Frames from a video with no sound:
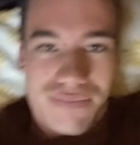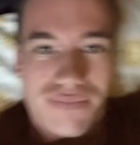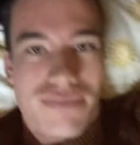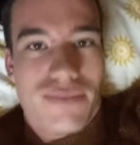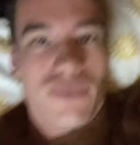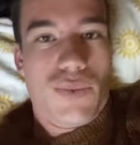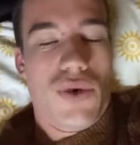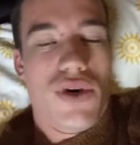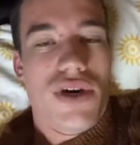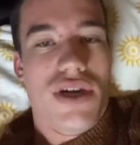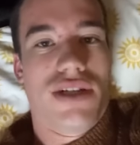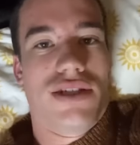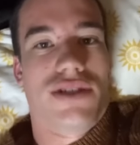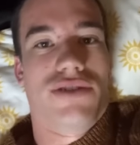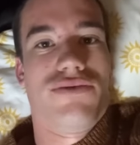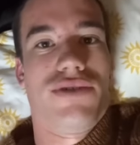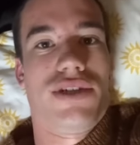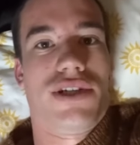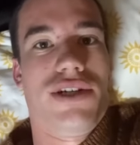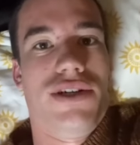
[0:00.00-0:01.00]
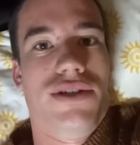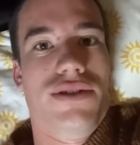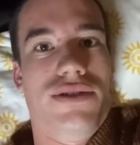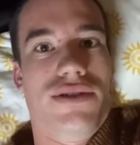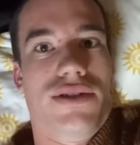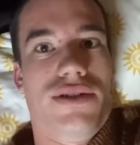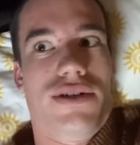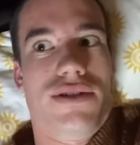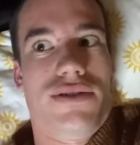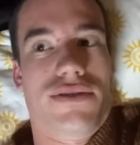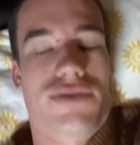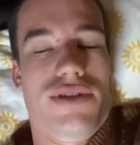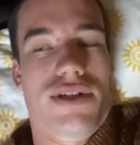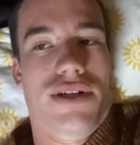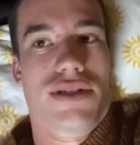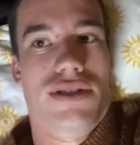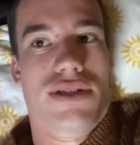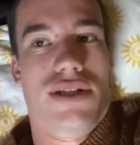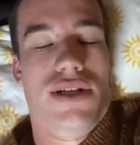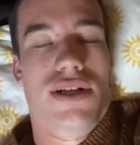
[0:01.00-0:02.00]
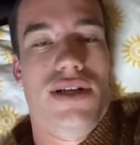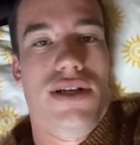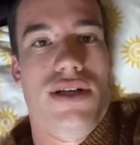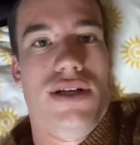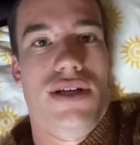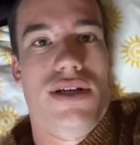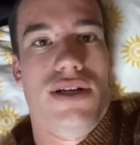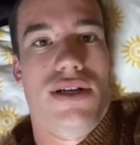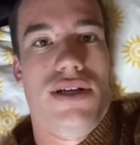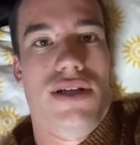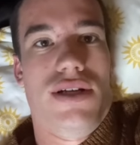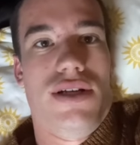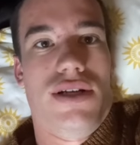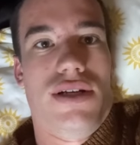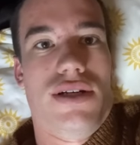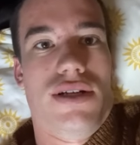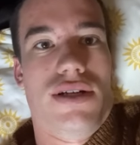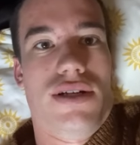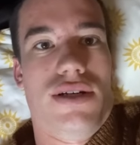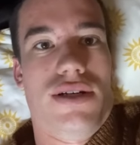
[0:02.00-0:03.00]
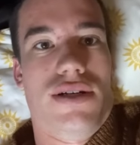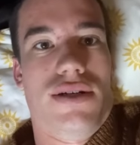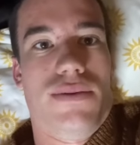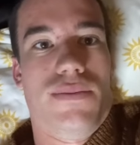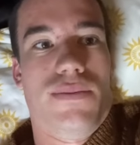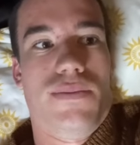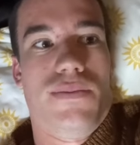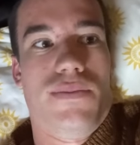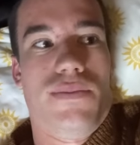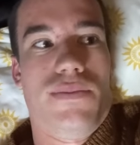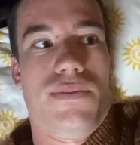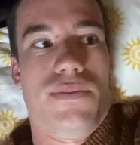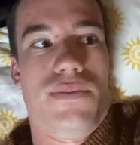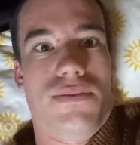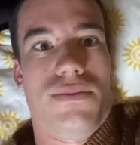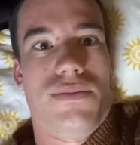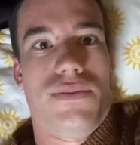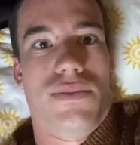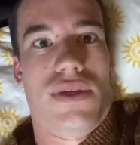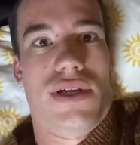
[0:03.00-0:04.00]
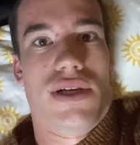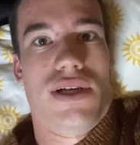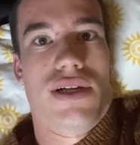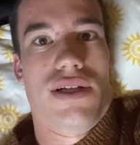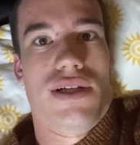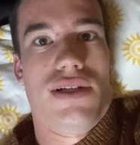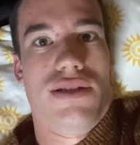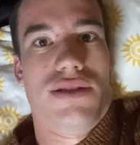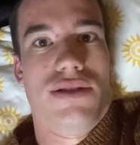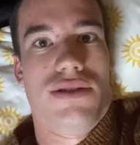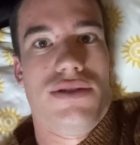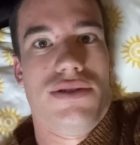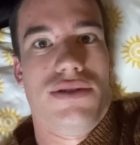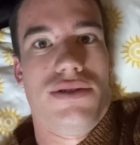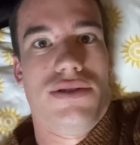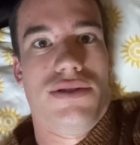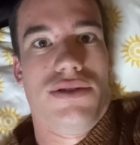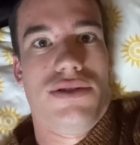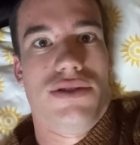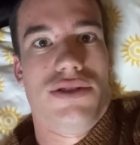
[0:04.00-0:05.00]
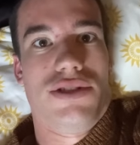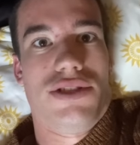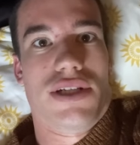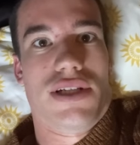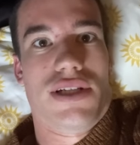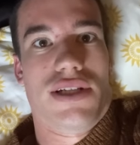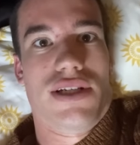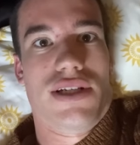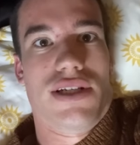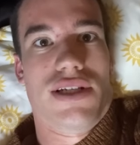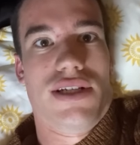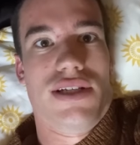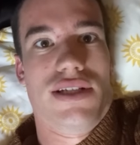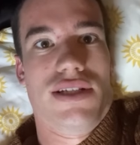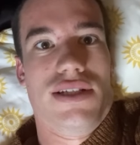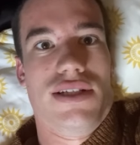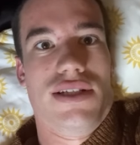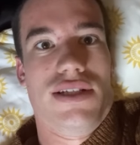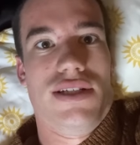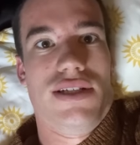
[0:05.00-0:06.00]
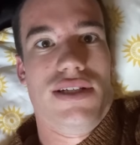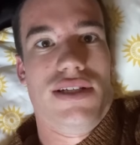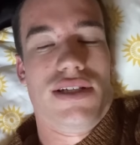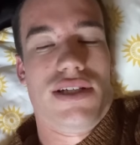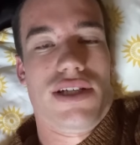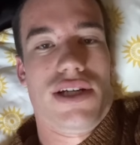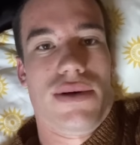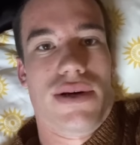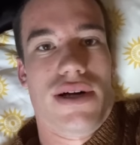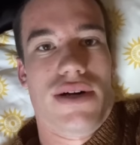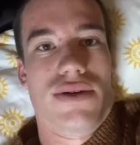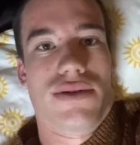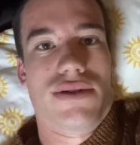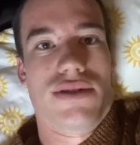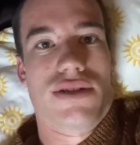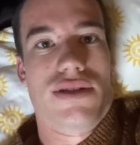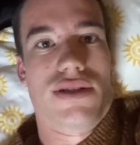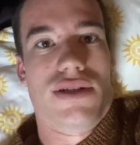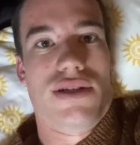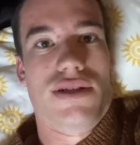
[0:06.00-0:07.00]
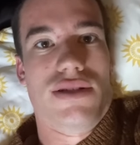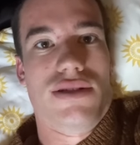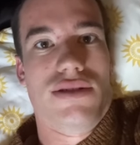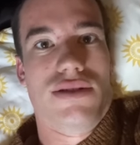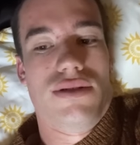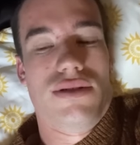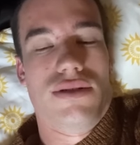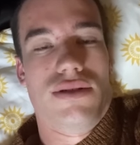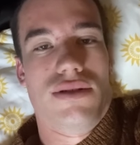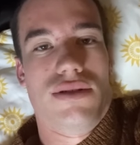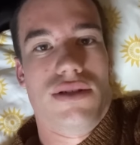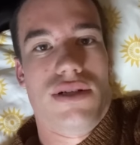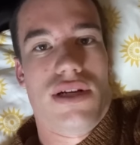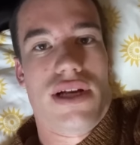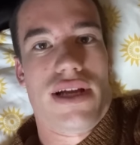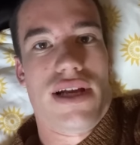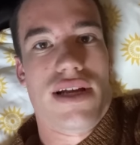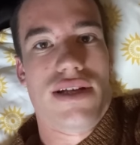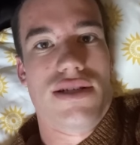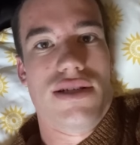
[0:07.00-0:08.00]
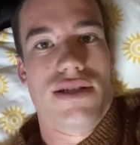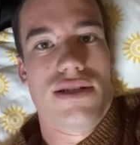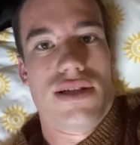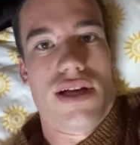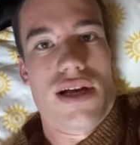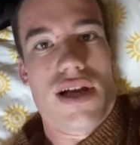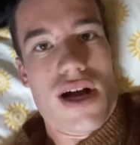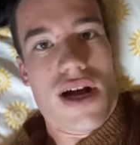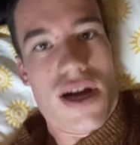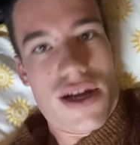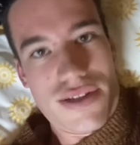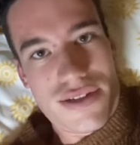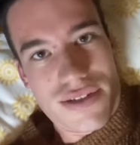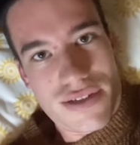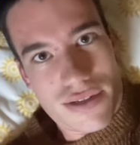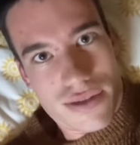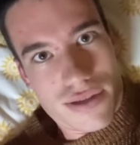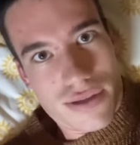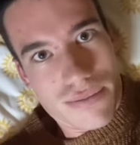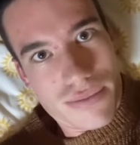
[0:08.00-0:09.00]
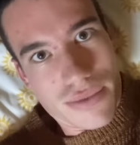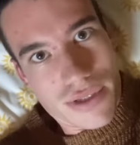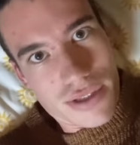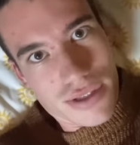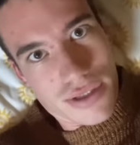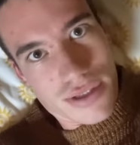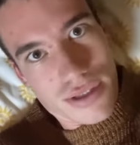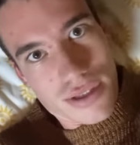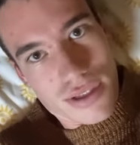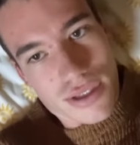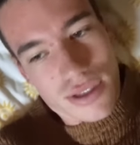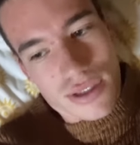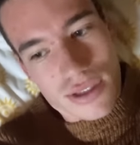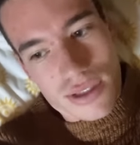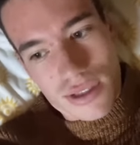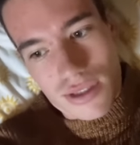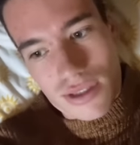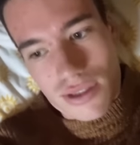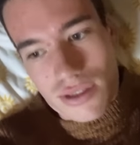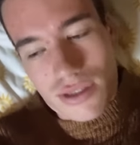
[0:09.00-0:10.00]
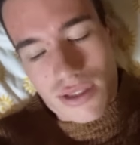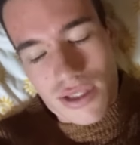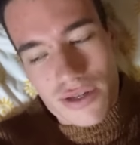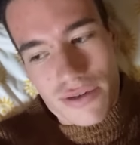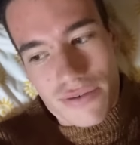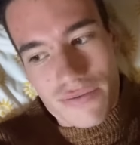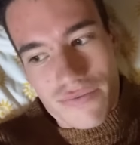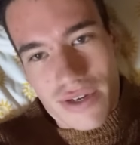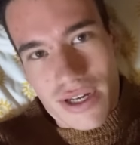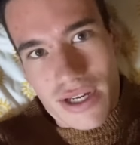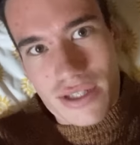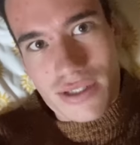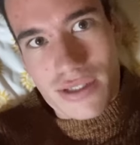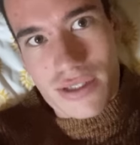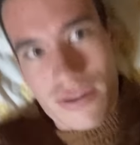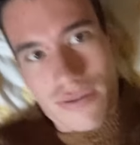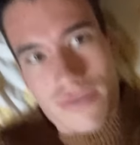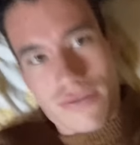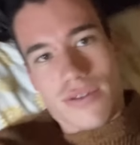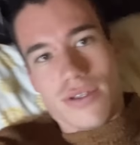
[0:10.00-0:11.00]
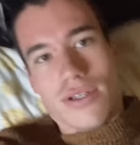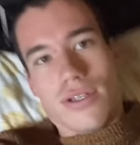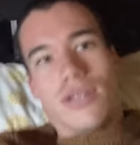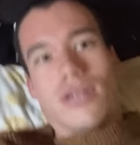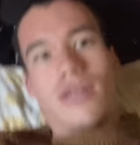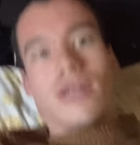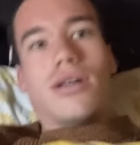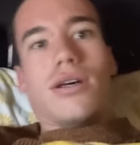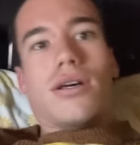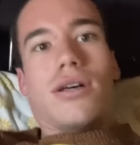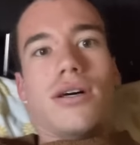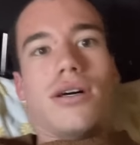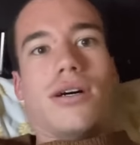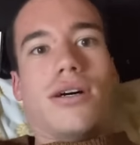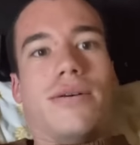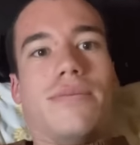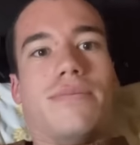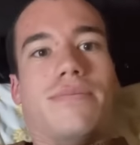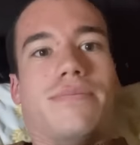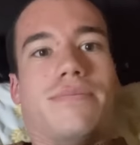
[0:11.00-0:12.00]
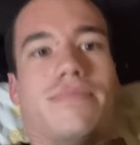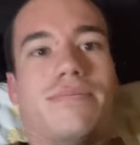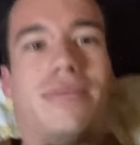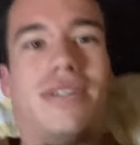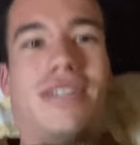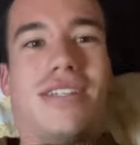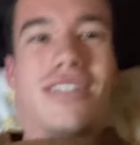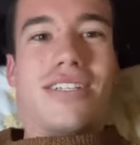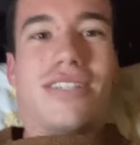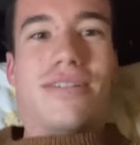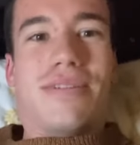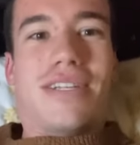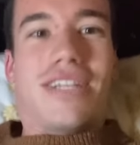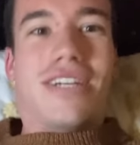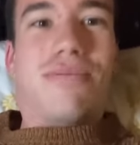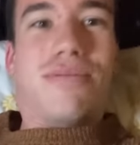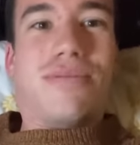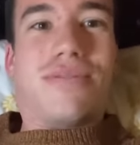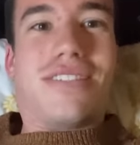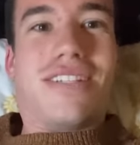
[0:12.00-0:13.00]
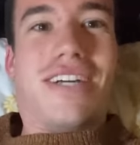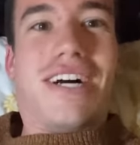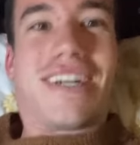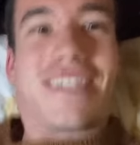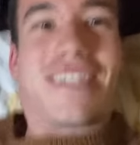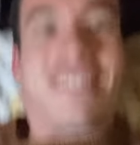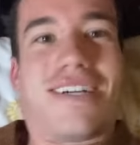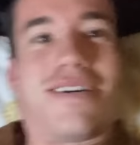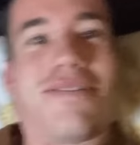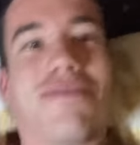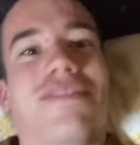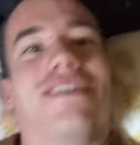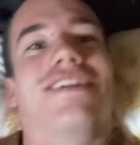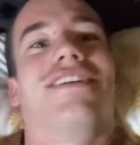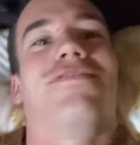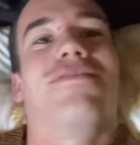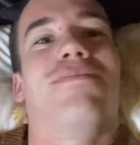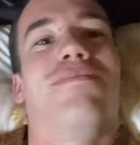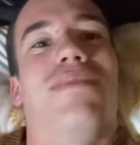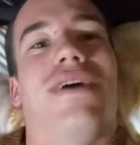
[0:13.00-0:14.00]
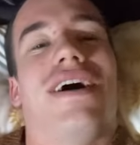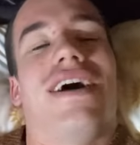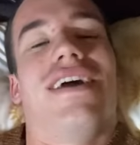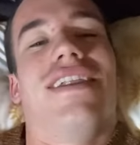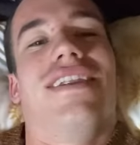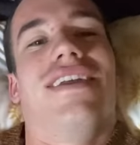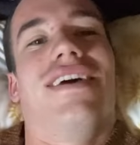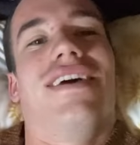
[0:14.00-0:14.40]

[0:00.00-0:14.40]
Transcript: What is a raccoon dog, firstly? And shall I go out tonight? I guess he's like hunting them because they're invasive. But look at me, I'm all tucked up ready for bed.